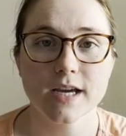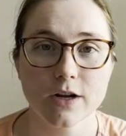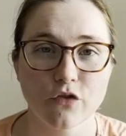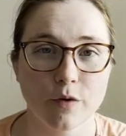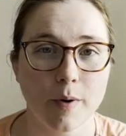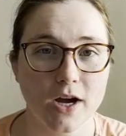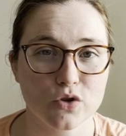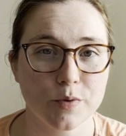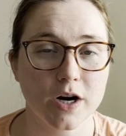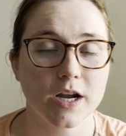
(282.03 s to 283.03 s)
sign up for
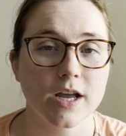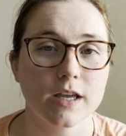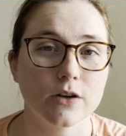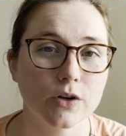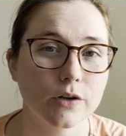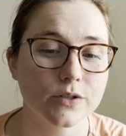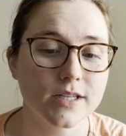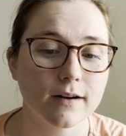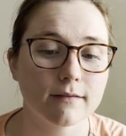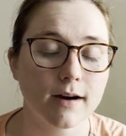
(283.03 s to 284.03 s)
Poshmark, you'll notice
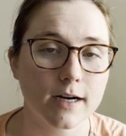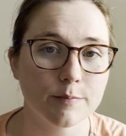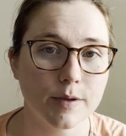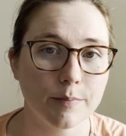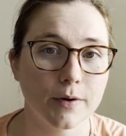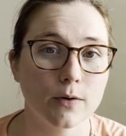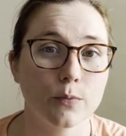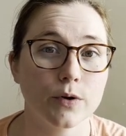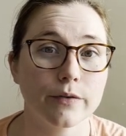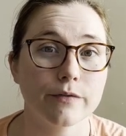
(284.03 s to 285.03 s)
that a lot of people
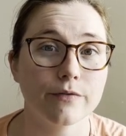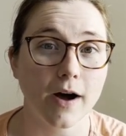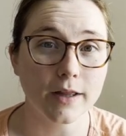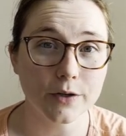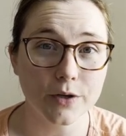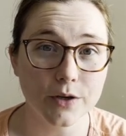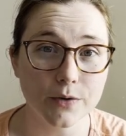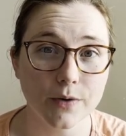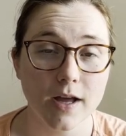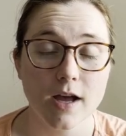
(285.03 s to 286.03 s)
will follow
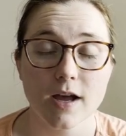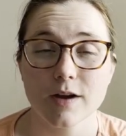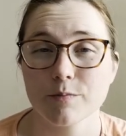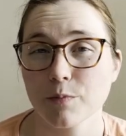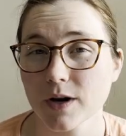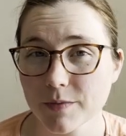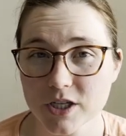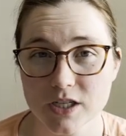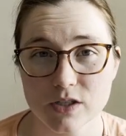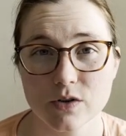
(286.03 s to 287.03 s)
you pretty much
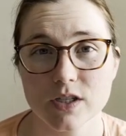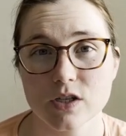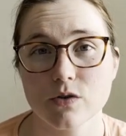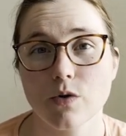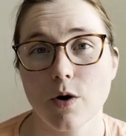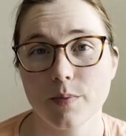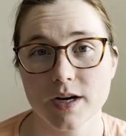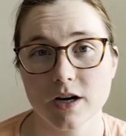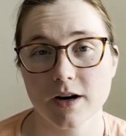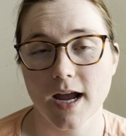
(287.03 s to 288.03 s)
as soon as you open
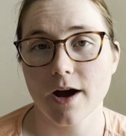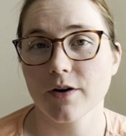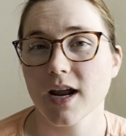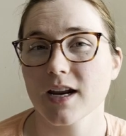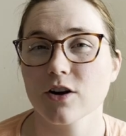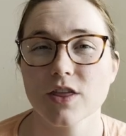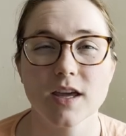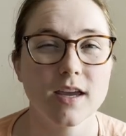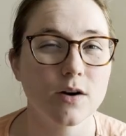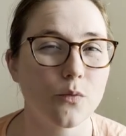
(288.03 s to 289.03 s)
your account, and you're
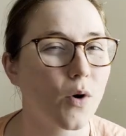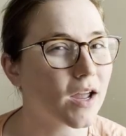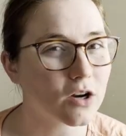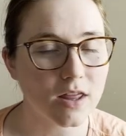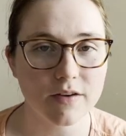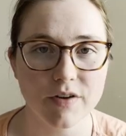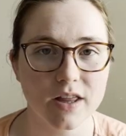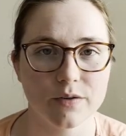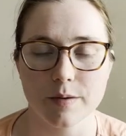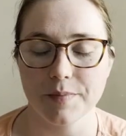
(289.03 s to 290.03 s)
thinking, why are they
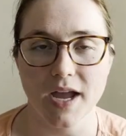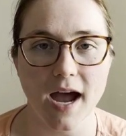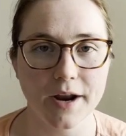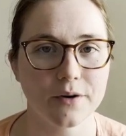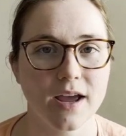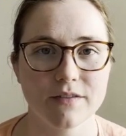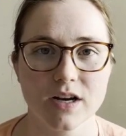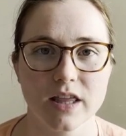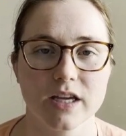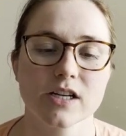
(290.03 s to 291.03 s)
following me? I don't have
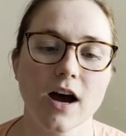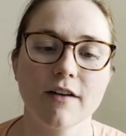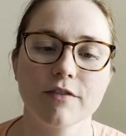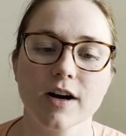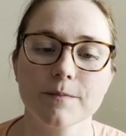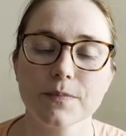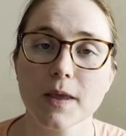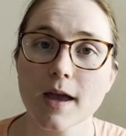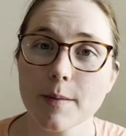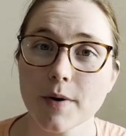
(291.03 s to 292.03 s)
anything to offer.
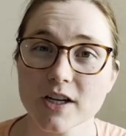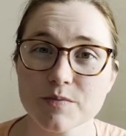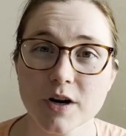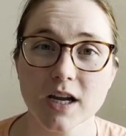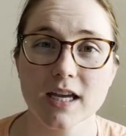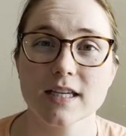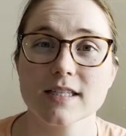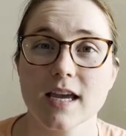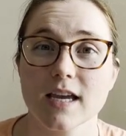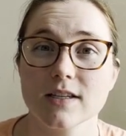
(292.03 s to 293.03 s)
Poshmark is
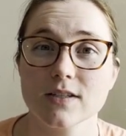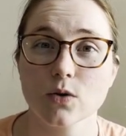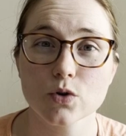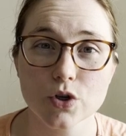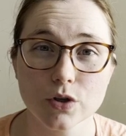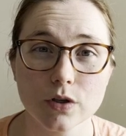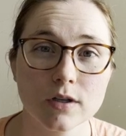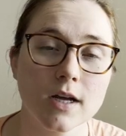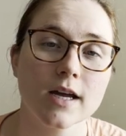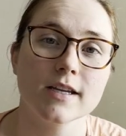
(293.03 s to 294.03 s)
a
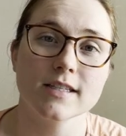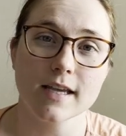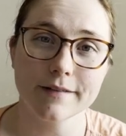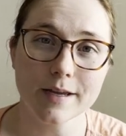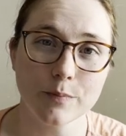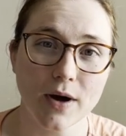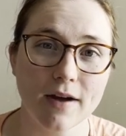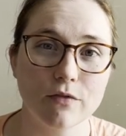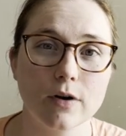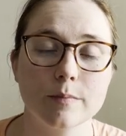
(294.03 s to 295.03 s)
social selling
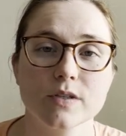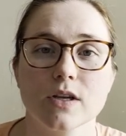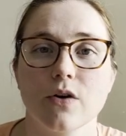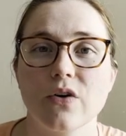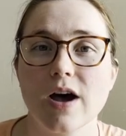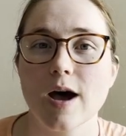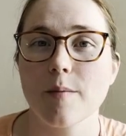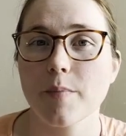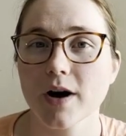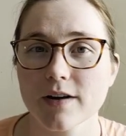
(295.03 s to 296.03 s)
platform, so
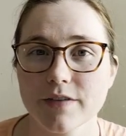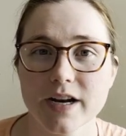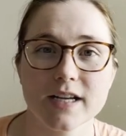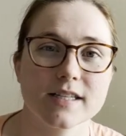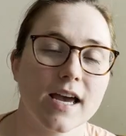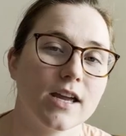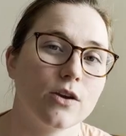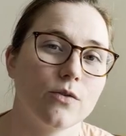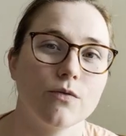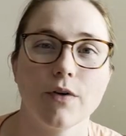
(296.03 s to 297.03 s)
Part of it is that
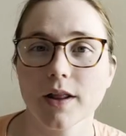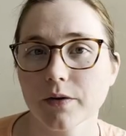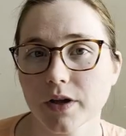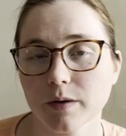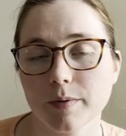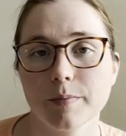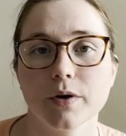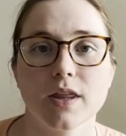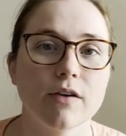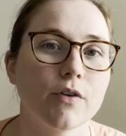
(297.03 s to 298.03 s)
you follow other
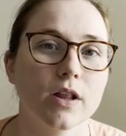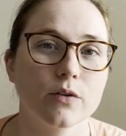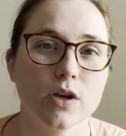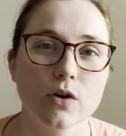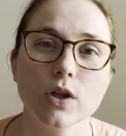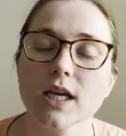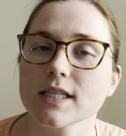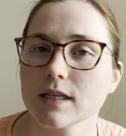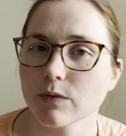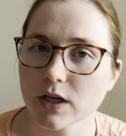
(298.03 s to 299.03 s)
people, they follow you, they
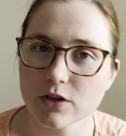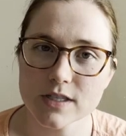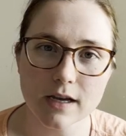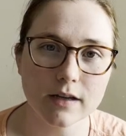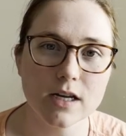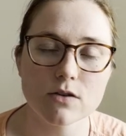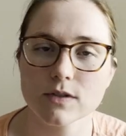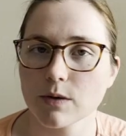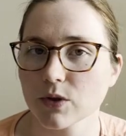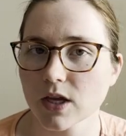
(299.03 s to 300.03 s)
see what you're selling, you
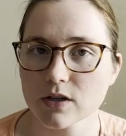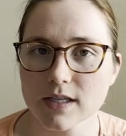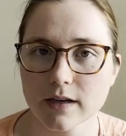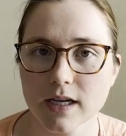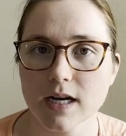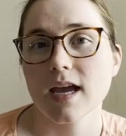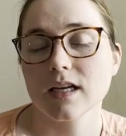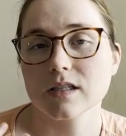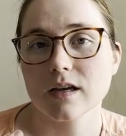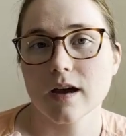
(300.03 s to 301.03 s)
see what they're selling.
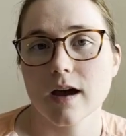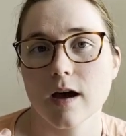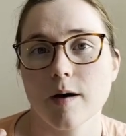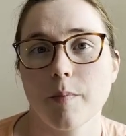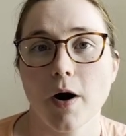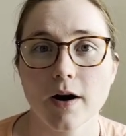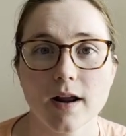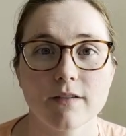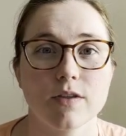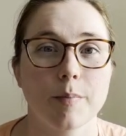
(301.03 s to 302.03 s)
It's a
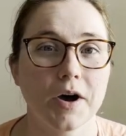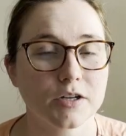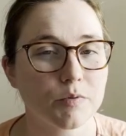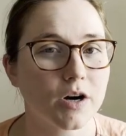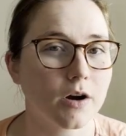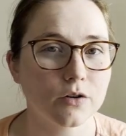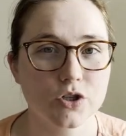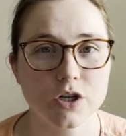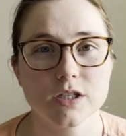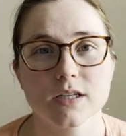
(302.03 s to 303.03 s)
part of the Poshmark
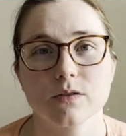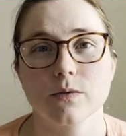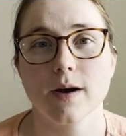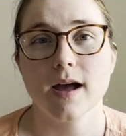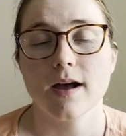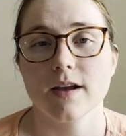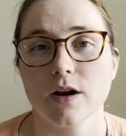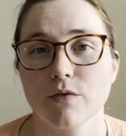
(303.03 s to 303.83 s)
culture to, you know,